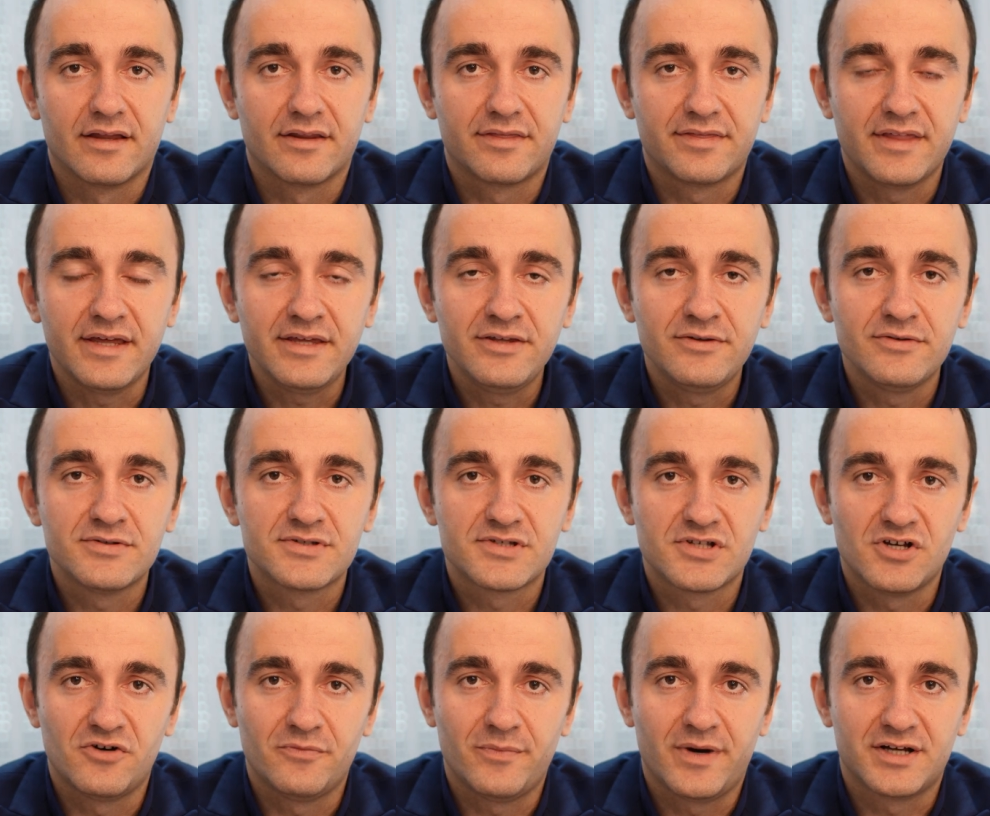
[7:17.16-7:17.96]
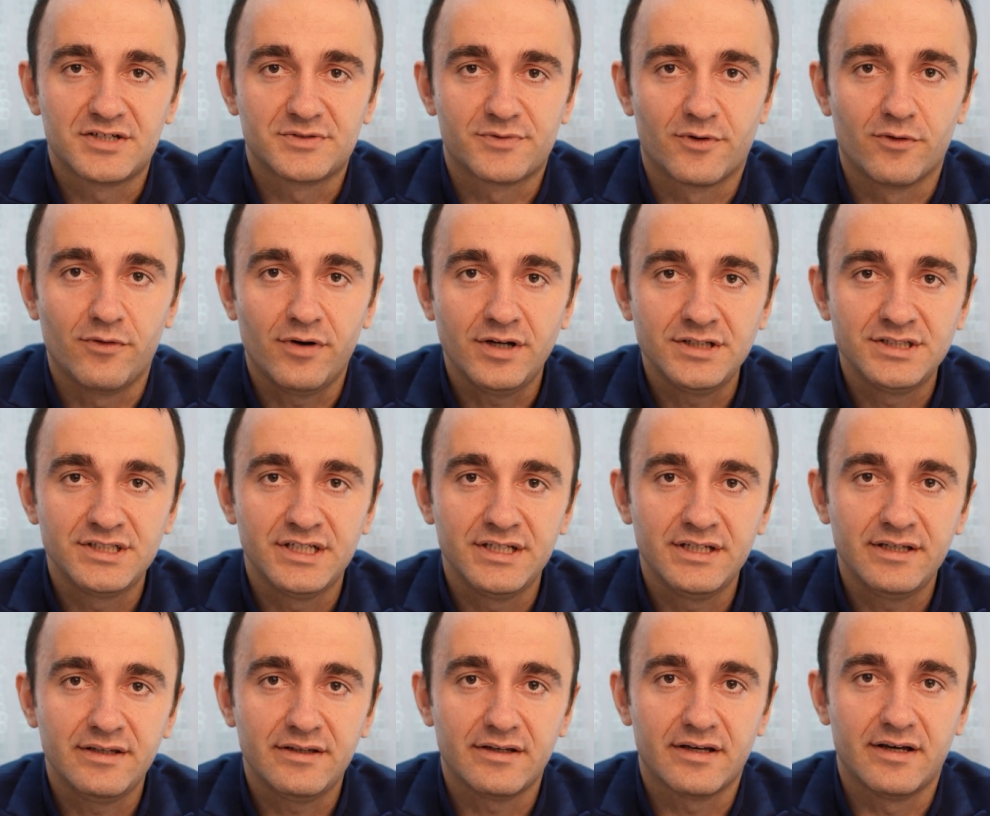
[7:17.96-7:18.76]
Thank you so much for
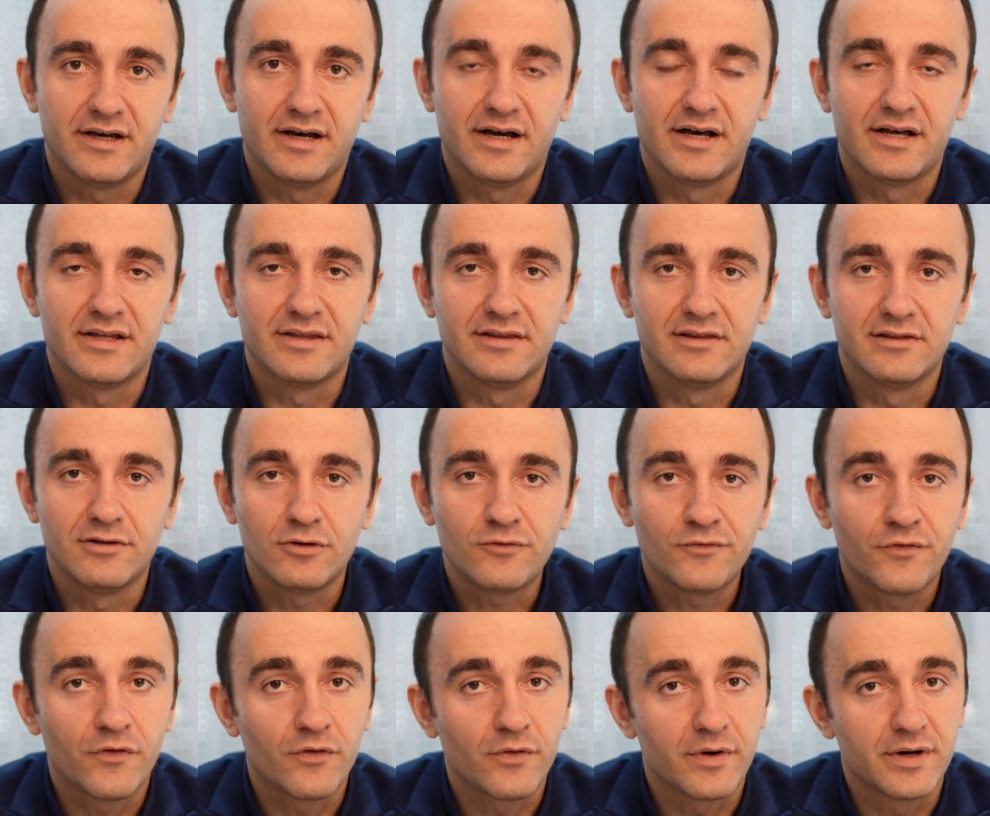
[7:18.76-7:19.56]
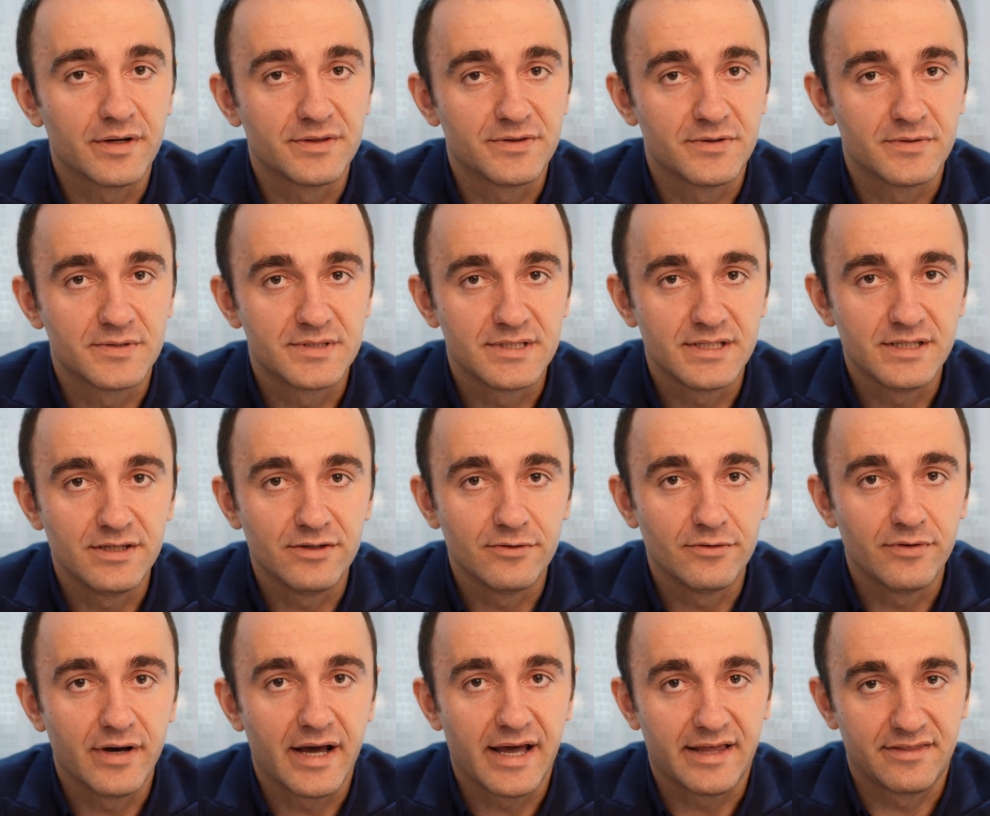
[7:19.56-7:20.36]
watching, and look forward to see you